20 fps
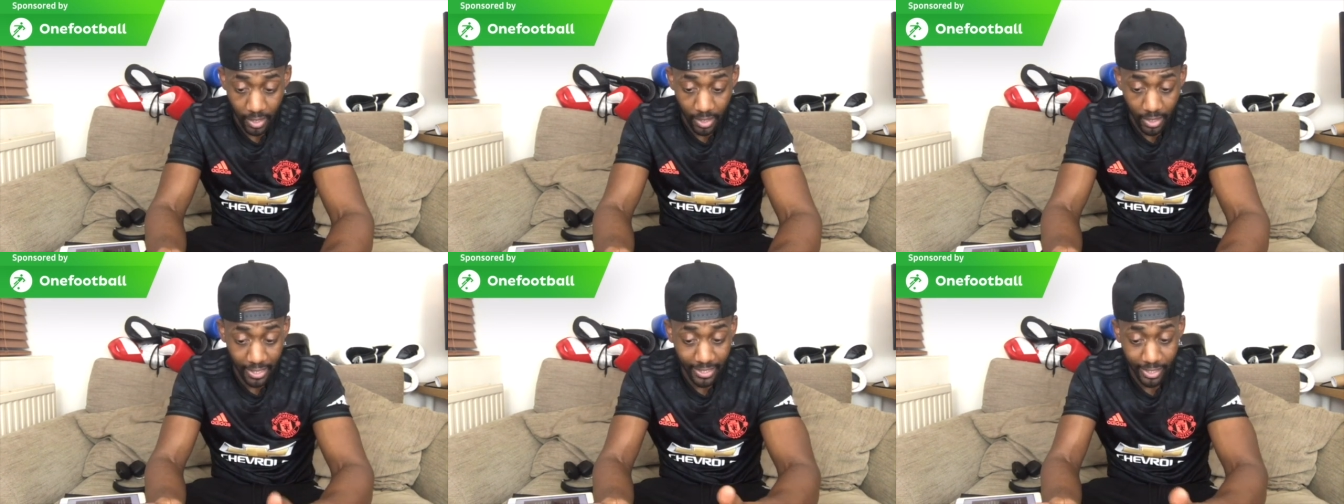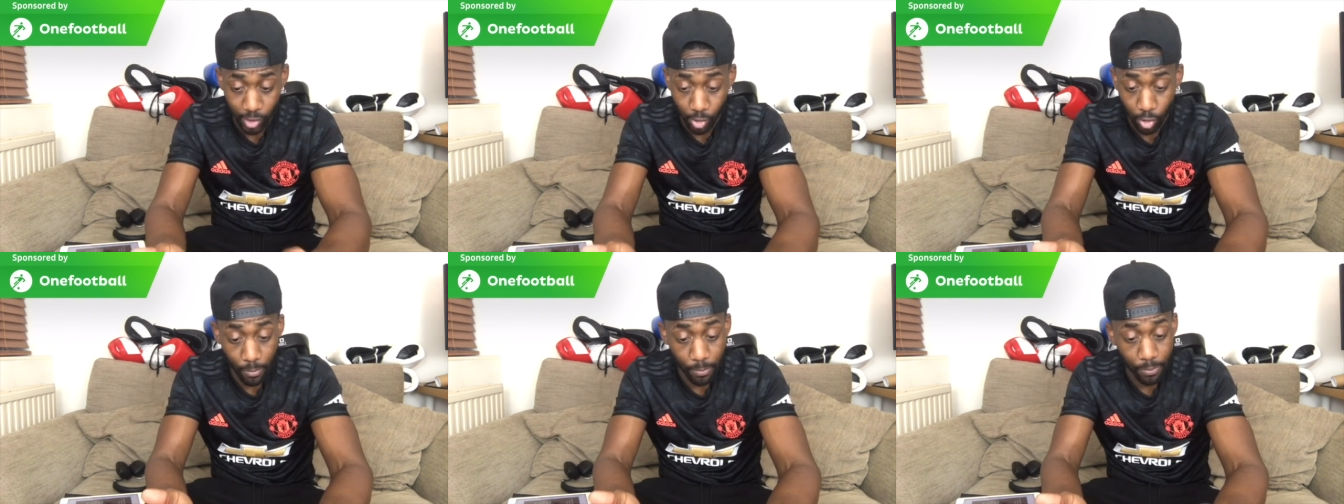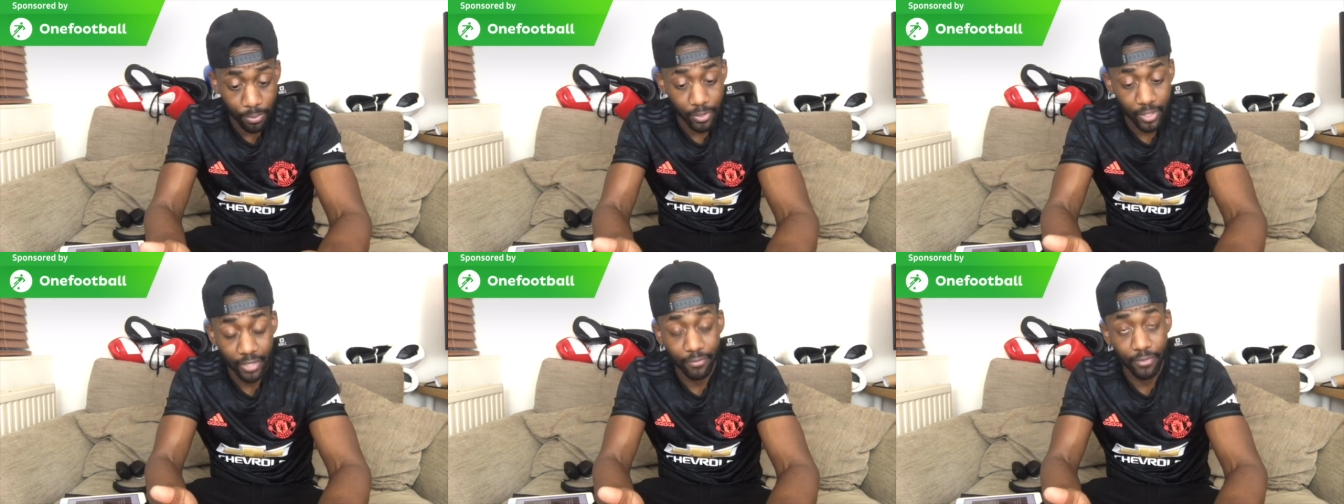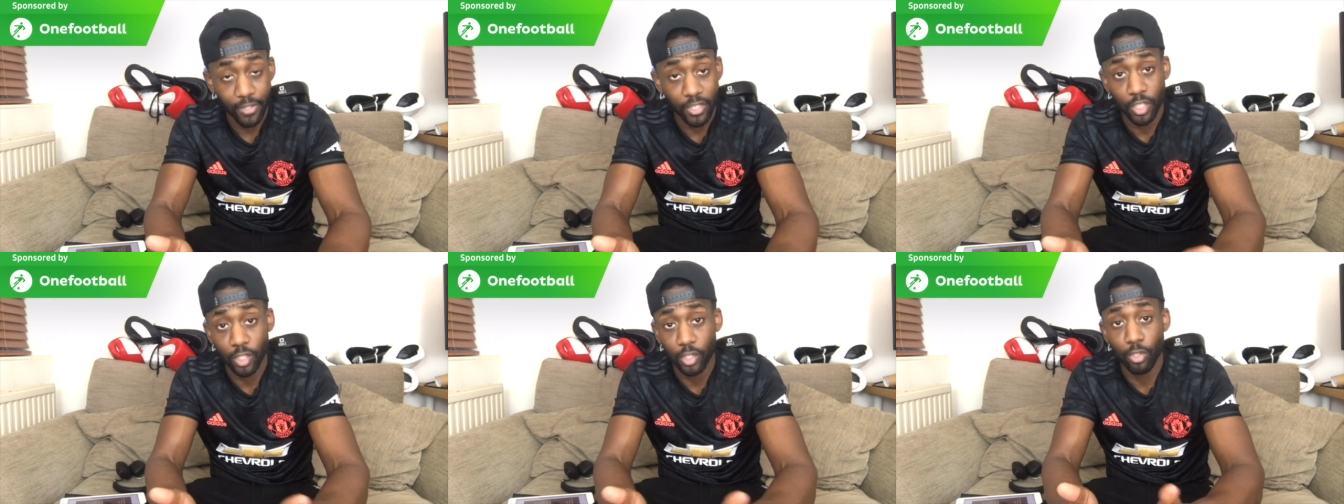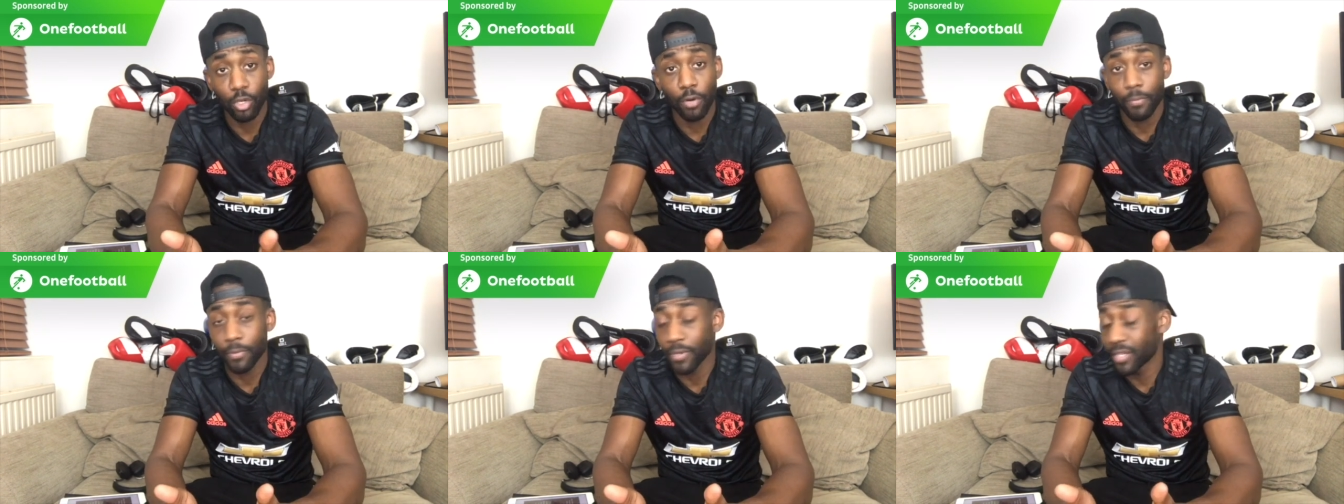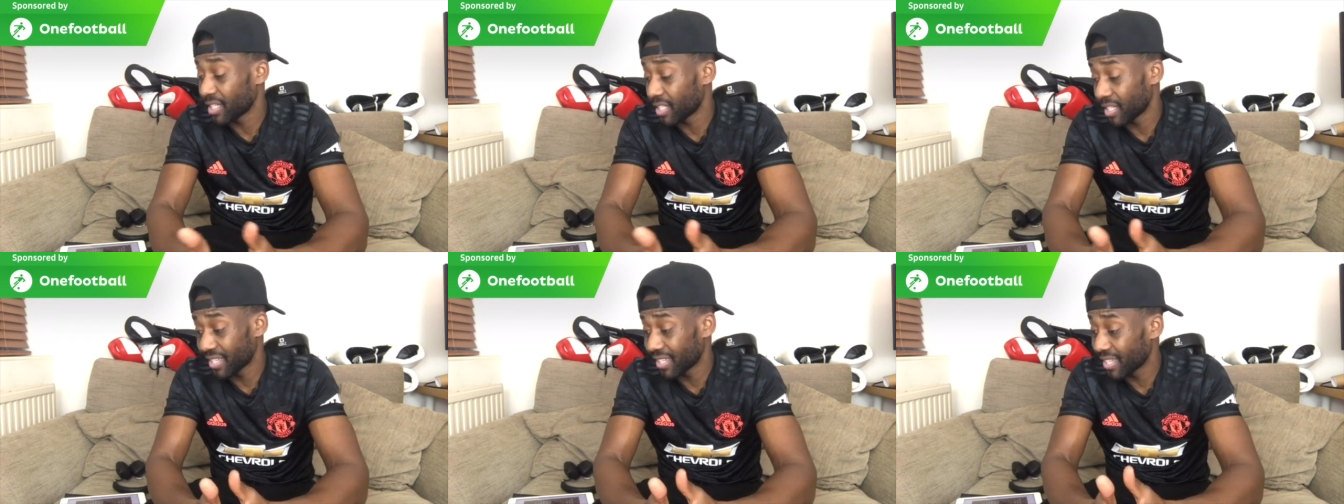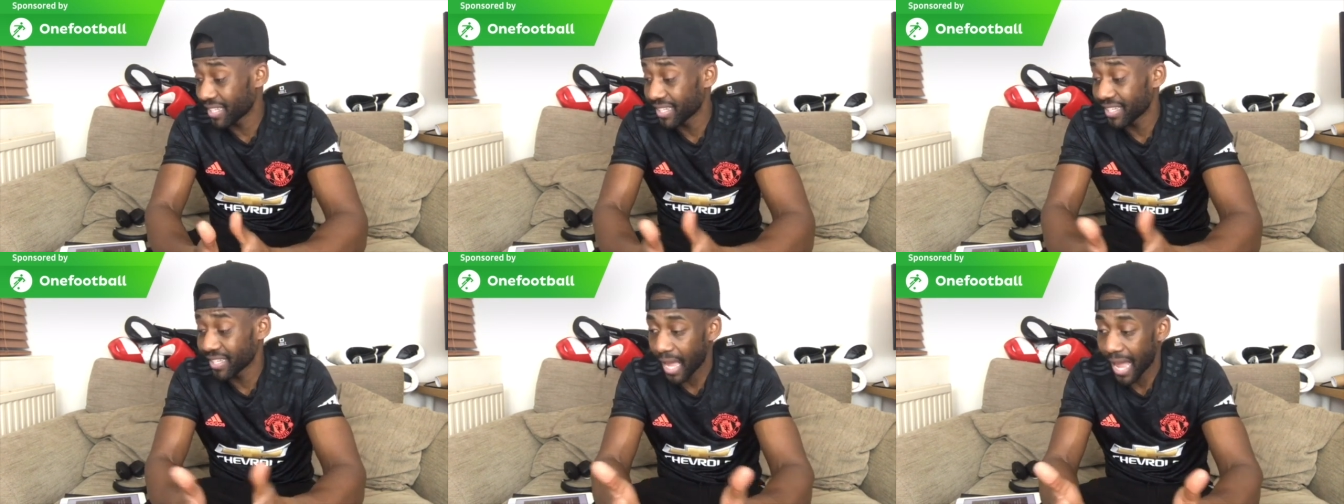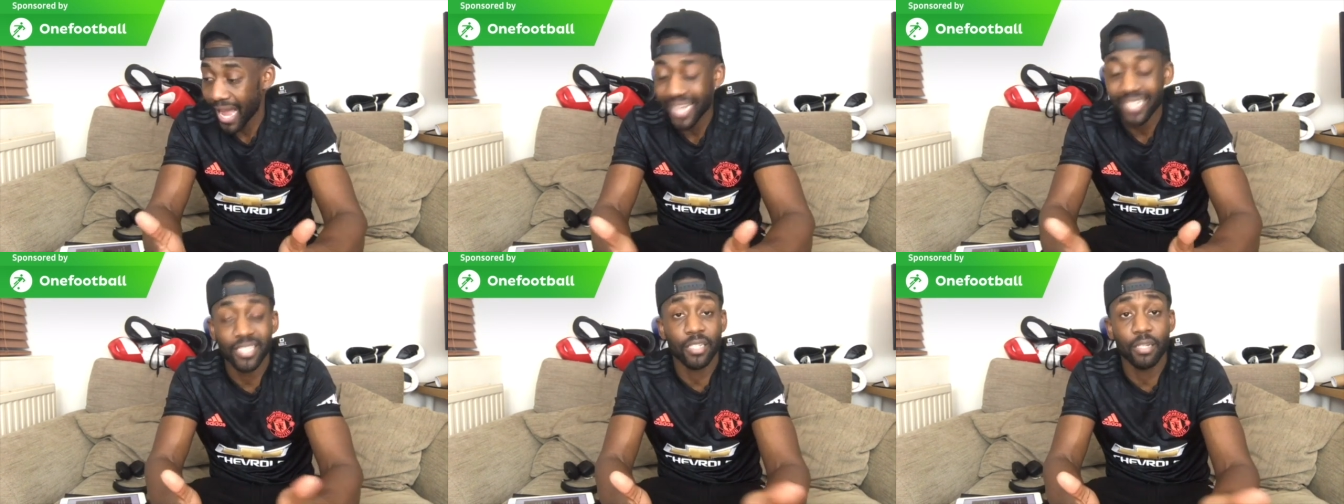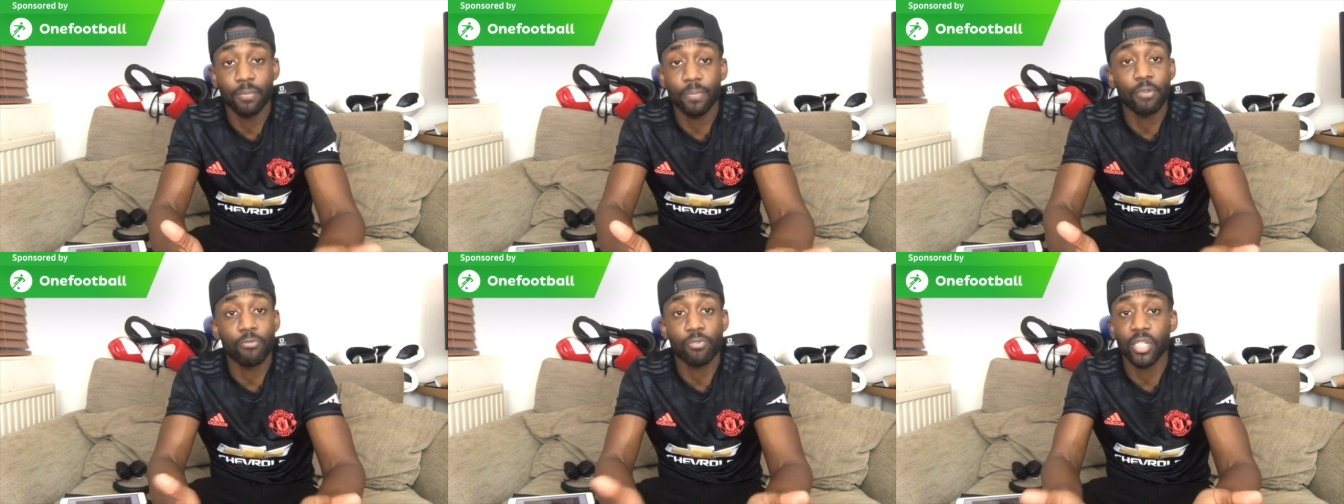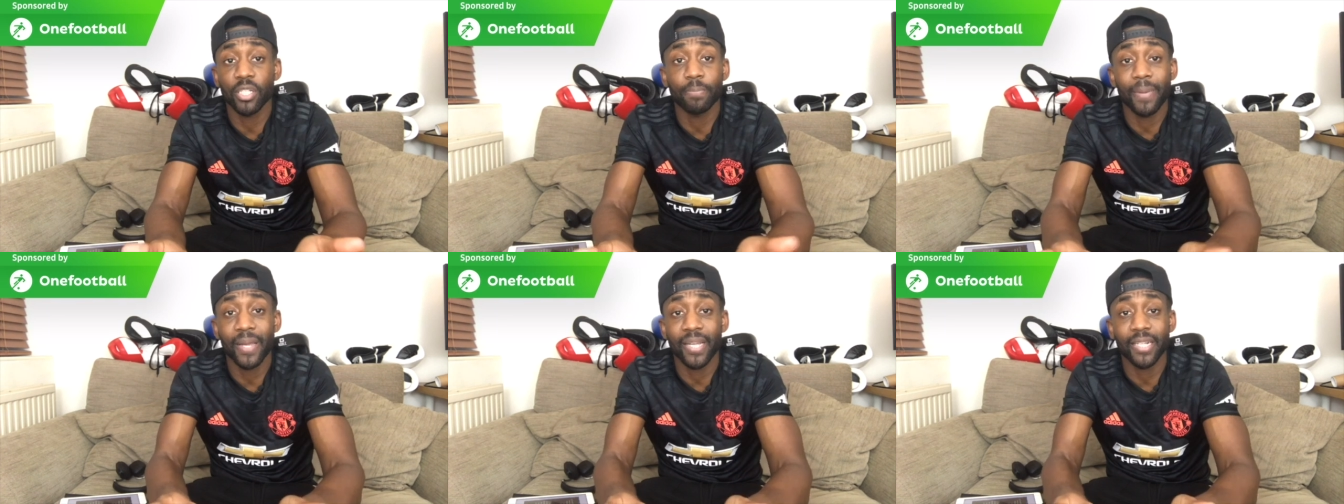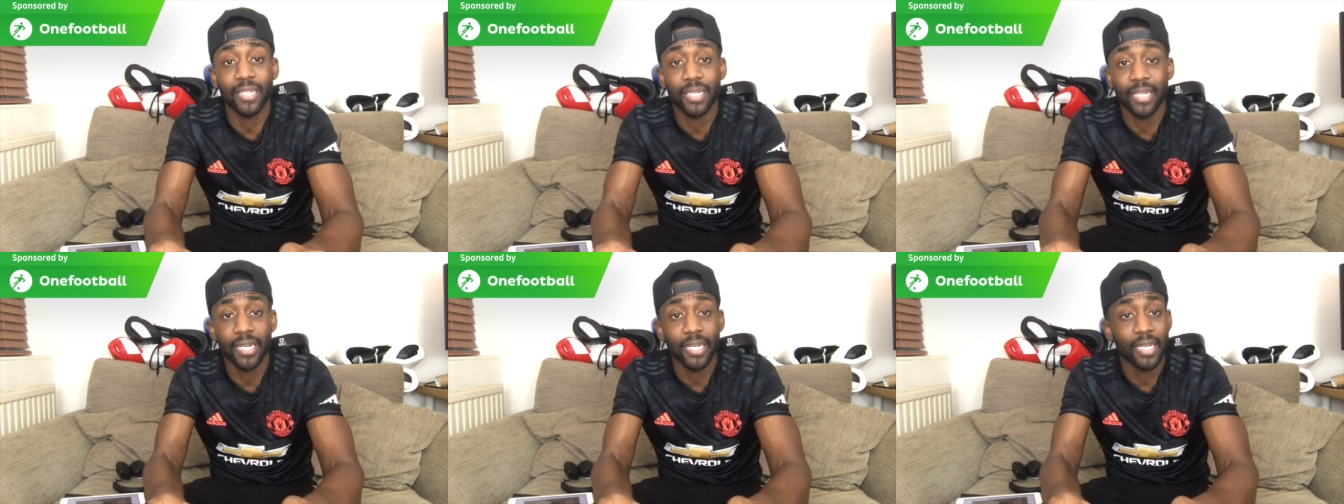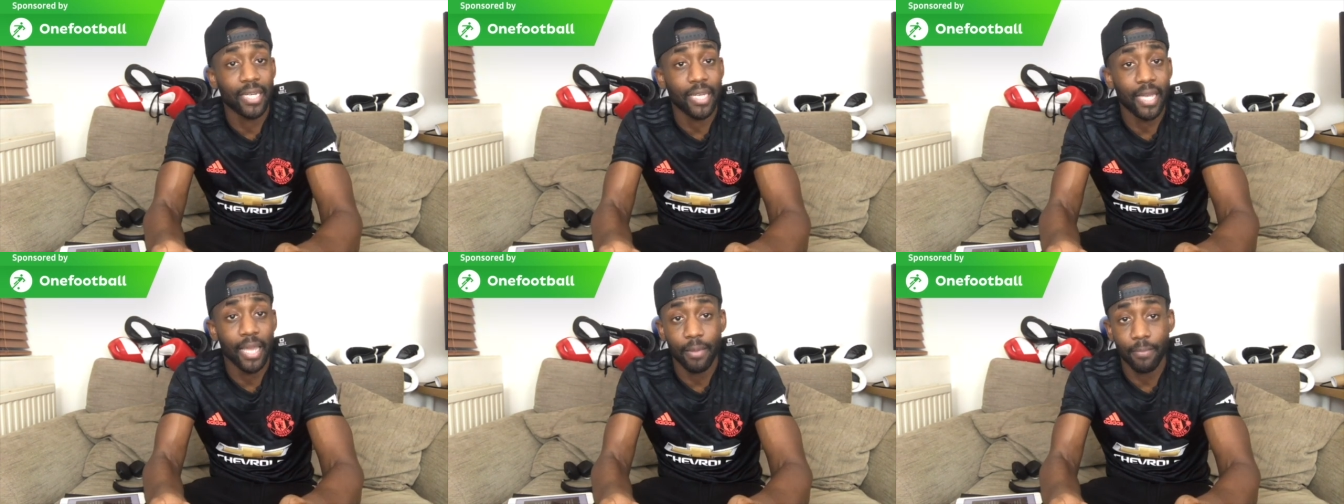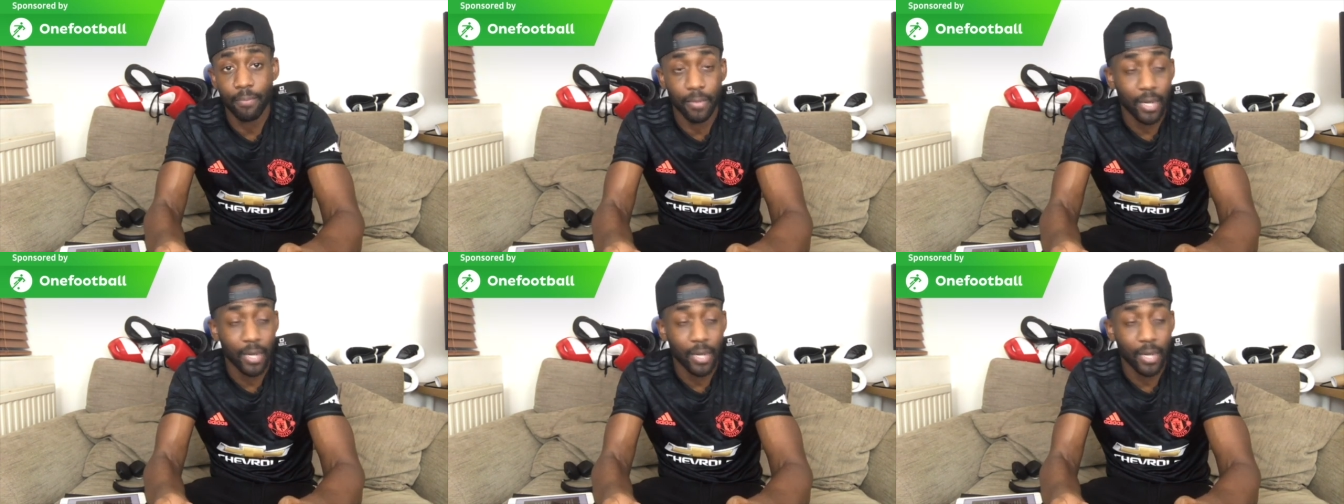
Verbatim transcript: he's got previous. He's got he, he has to be respected in the game.